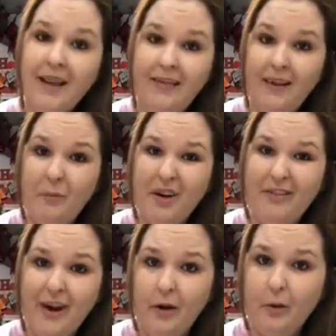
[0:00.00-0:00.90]
And then
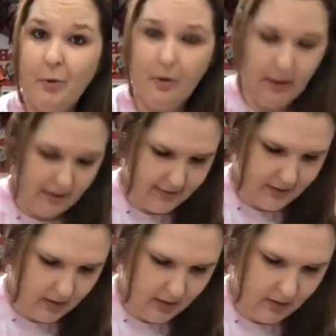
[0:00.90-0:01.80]
whenever I go to pull it, it's
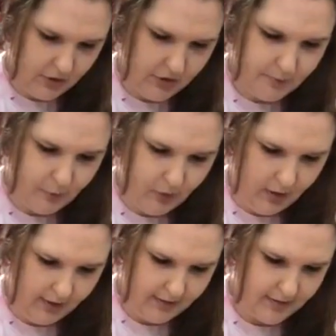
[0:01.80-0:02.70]
not gonna just pull
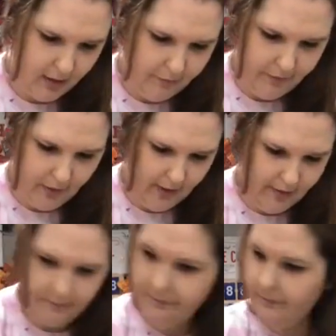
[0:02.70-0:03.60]
on itself, okay?
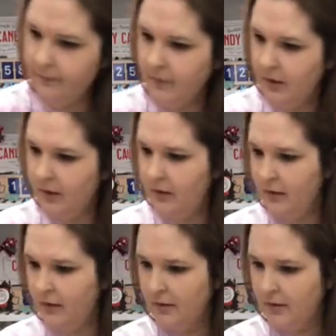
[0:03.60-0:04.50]

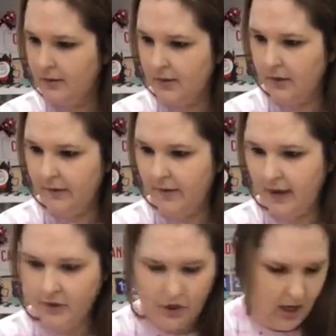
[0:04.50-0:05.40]
So get
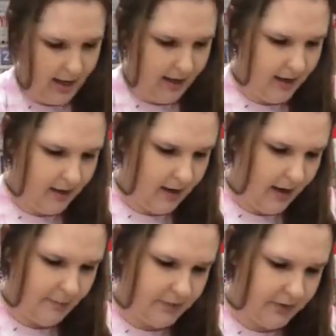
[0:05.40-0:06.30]
that dry.
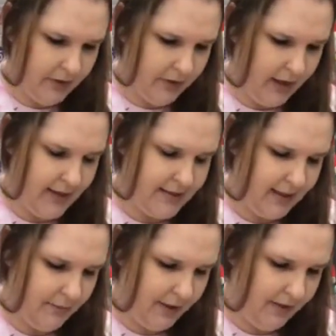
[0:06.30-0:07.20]
I'm doing great,
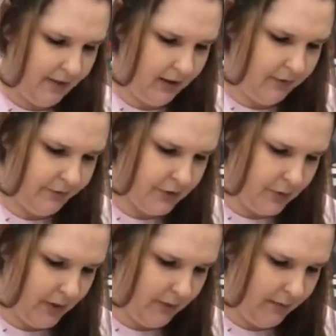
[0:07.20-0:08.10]
Tammy. Thank you for
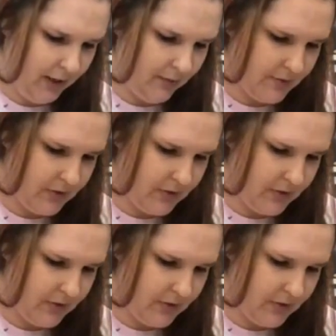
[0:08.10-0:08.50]
joining me. I'm